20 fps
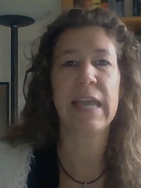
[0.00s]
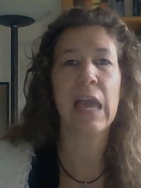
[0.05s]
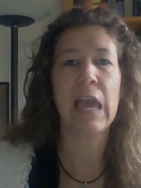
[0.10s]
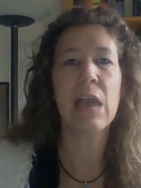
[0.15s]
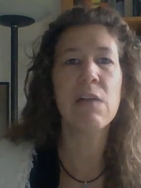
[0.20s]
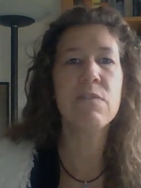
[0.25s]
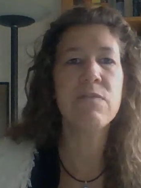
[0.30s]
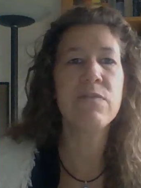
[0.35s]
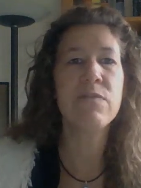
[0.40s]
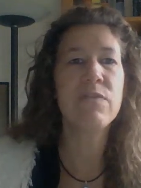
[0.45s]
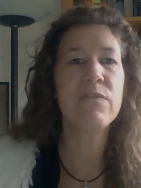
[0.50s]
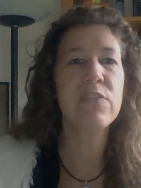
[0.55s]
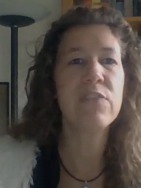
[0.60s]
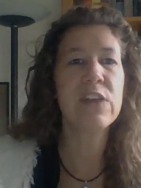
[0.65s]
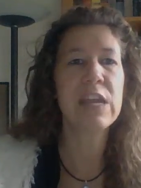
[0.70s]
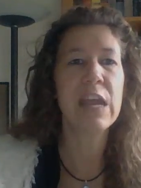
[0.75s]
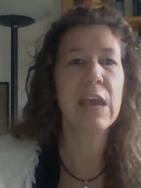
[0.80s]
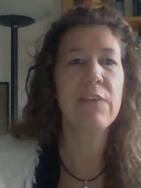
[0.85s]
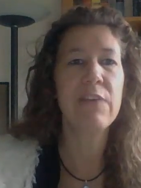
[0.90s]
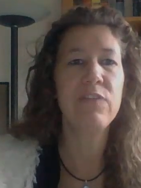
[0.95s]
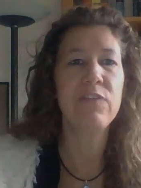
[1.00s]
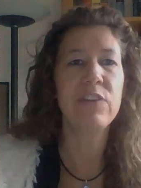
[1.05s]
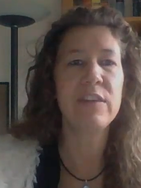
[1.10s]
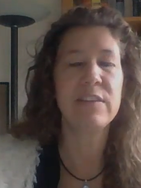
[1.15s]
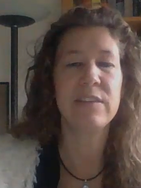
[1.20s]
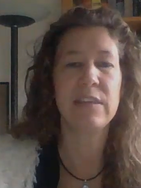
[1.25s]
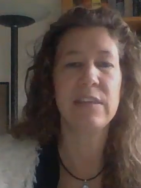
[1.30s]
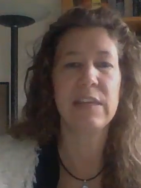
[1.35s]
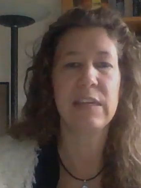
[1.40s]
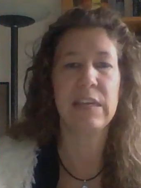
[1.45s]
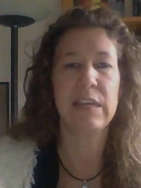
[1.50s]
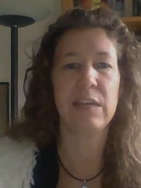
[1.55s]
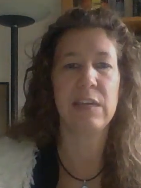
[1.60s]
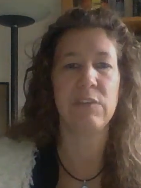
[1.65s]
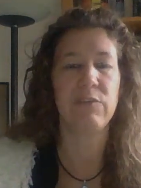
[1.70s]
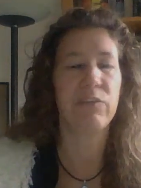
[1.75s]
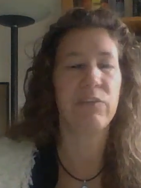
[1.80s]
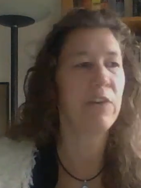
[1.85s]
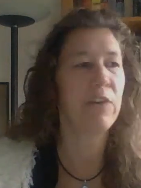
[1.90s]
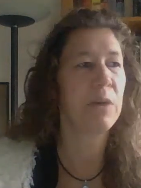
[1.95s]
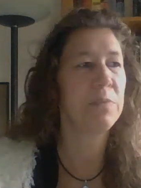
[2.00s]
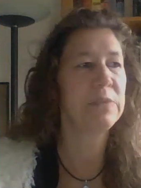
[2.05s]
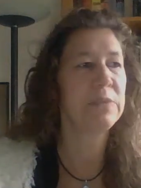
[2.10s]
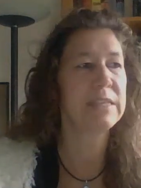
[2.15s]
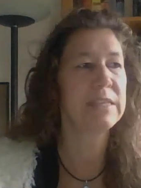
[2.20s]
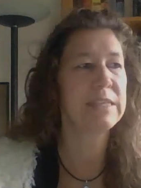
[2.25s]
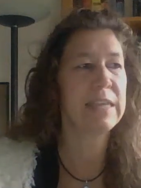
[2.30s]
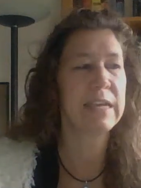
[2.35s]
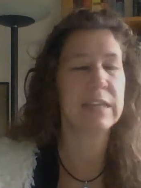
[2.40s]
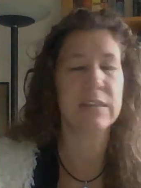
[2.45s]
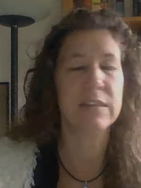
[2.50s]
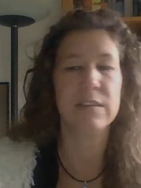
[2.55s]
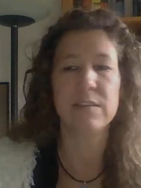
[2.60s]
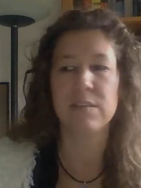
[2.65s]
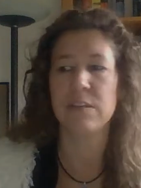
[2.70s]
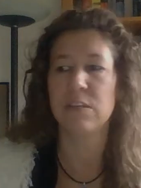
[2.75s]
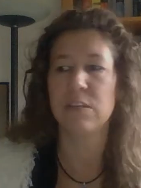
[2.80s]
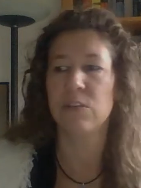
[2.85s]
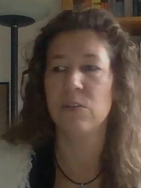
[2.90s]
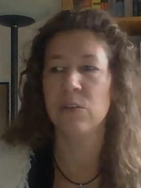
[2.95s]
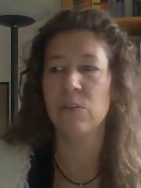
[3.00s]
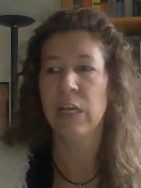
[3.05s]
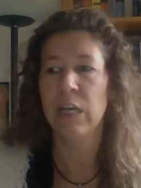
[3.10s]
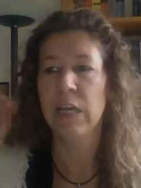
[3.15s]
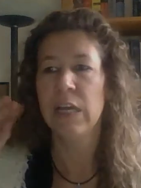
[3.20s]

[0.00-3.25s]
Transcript: every everything in from sense to